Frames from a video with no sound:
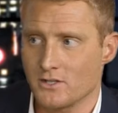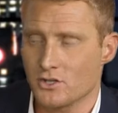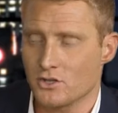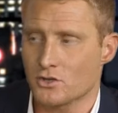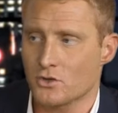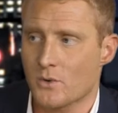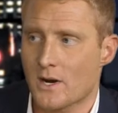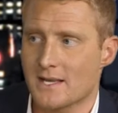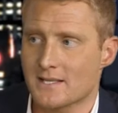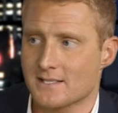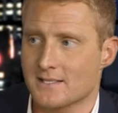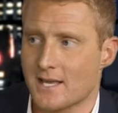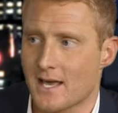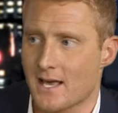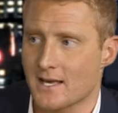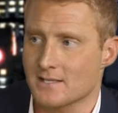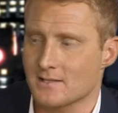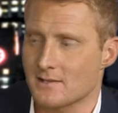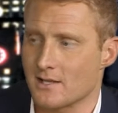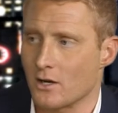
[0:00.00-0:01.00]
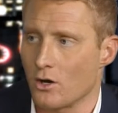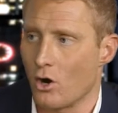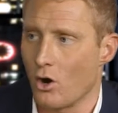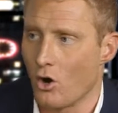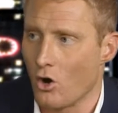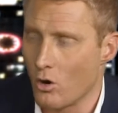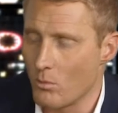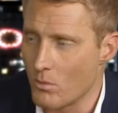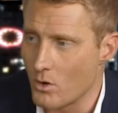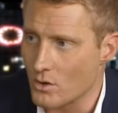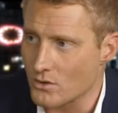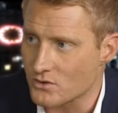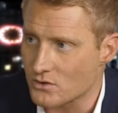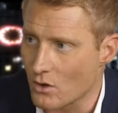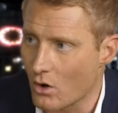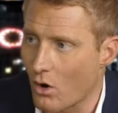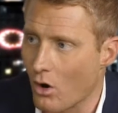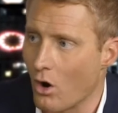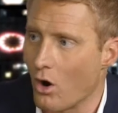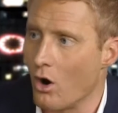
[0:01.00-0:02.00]
stress test that almost
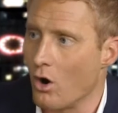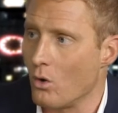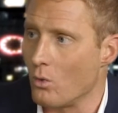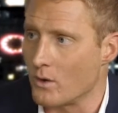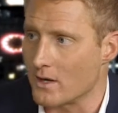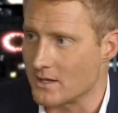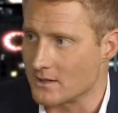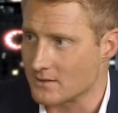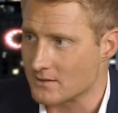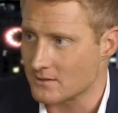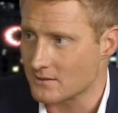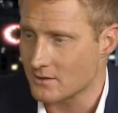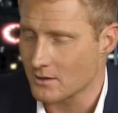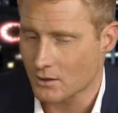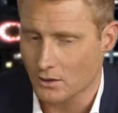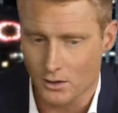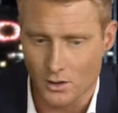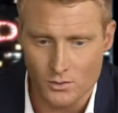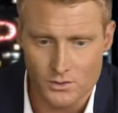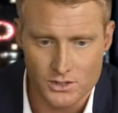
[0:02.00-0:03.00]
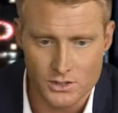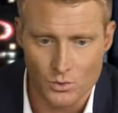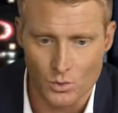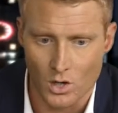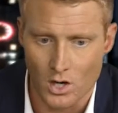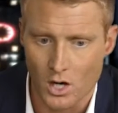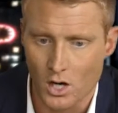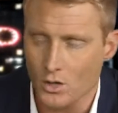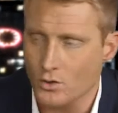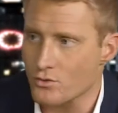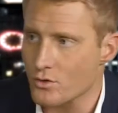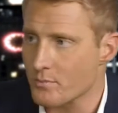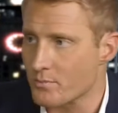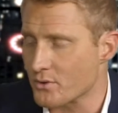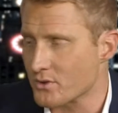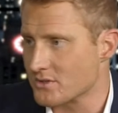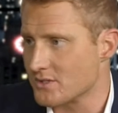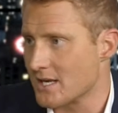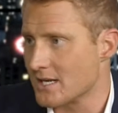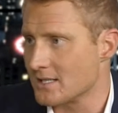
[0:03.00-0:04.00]
always, close to
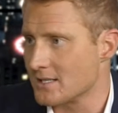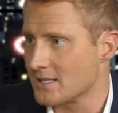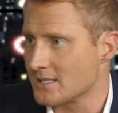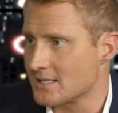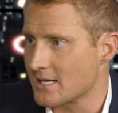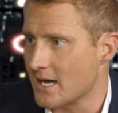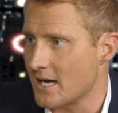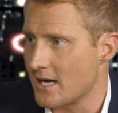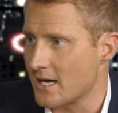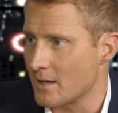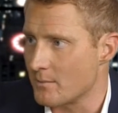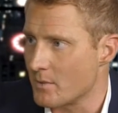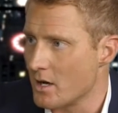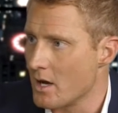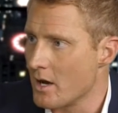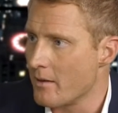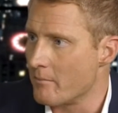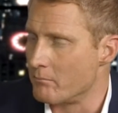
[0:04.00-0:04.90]
100% of the time,